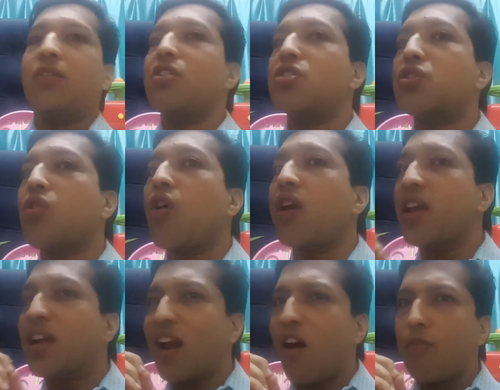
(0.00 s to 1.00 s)
The
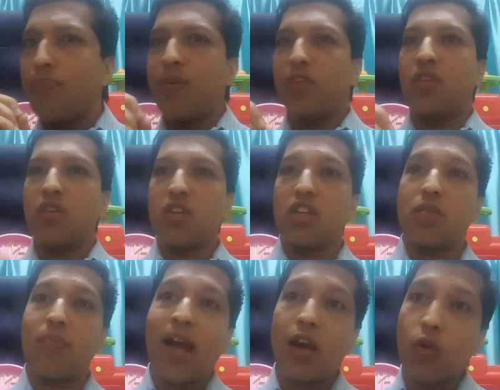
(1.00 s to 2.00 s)
stony ground pictures as
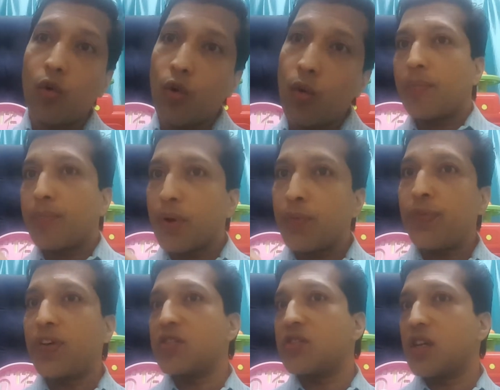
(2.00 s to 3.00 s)
a man who
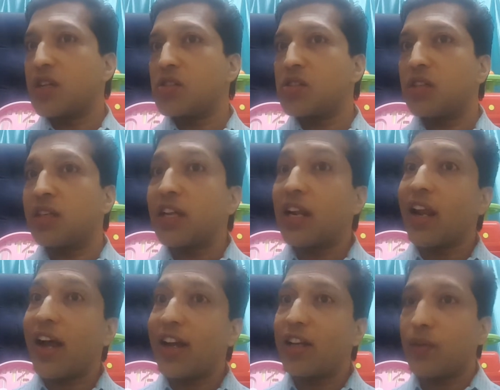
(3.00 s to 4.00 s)
professes
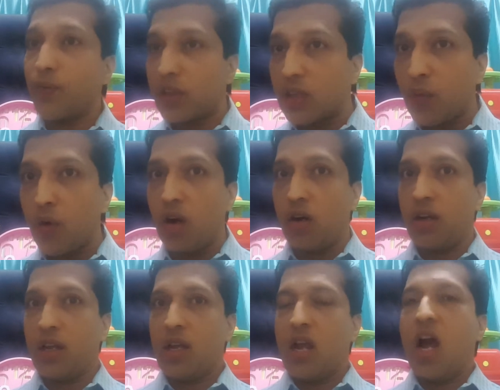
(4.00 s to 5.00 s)
delight with the word.
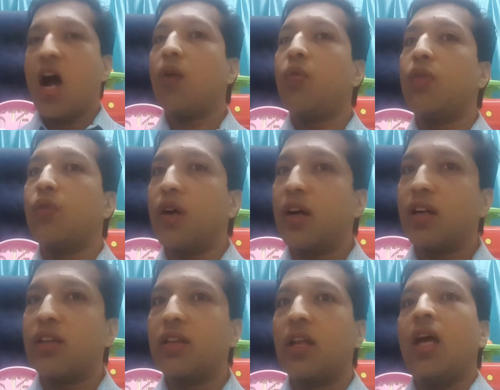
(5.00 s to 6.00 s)

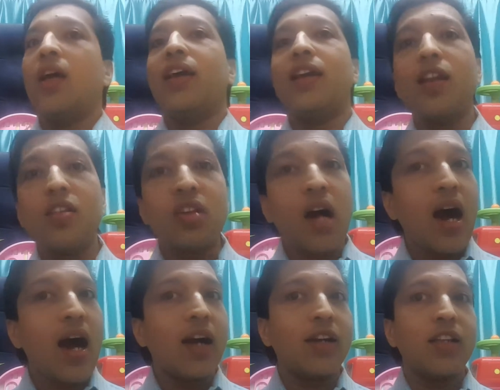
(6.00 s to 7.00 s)
However, his
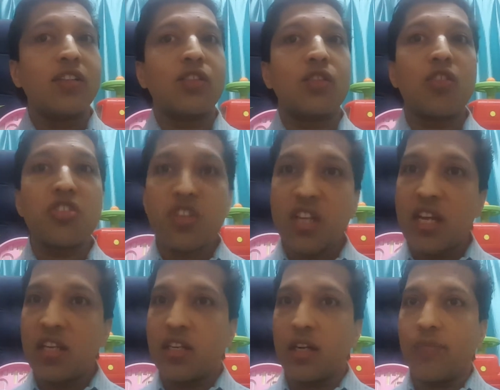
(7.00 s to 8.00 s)
heart is not
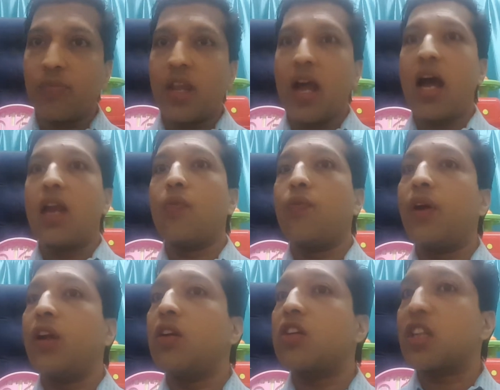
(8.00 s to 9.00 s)
changed, and
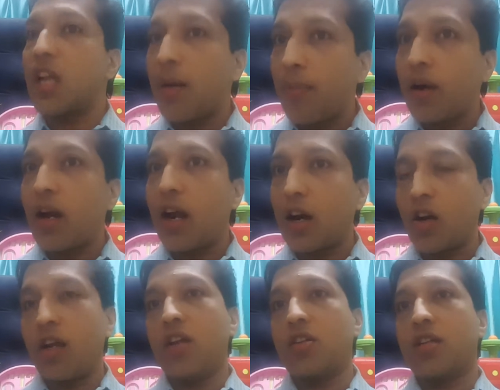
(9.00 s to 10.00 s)
when trouble
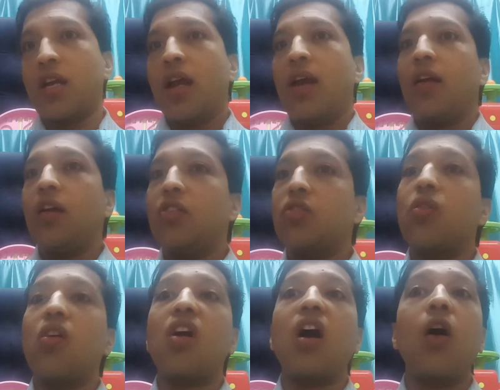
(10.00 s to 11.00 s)
arises, is
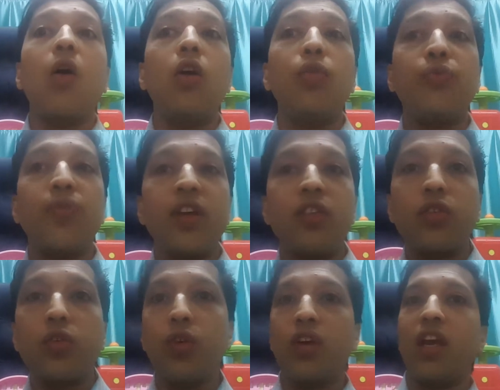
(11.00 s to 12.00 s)
so-called faith
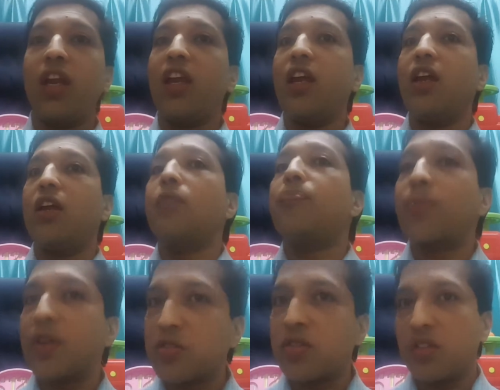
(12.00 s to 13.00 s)
quickly
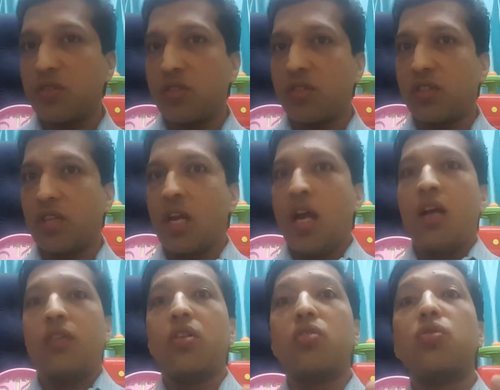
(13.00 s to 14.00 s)
depresses us.
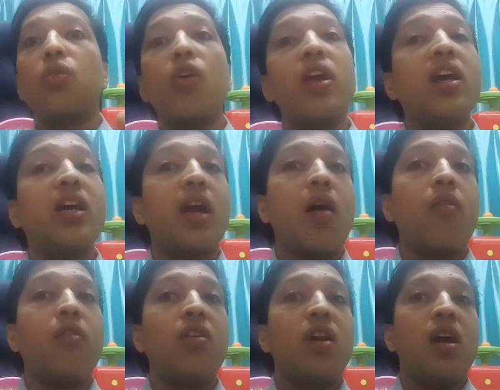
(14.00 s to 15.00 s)
The thorny
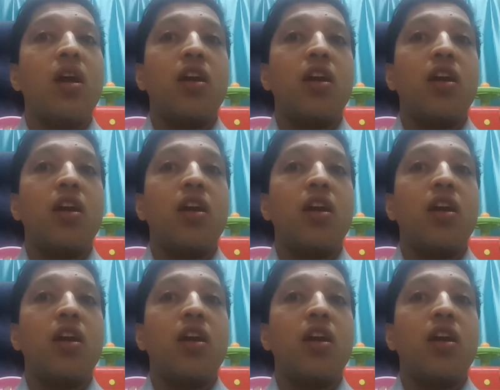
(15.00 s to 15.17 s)
ground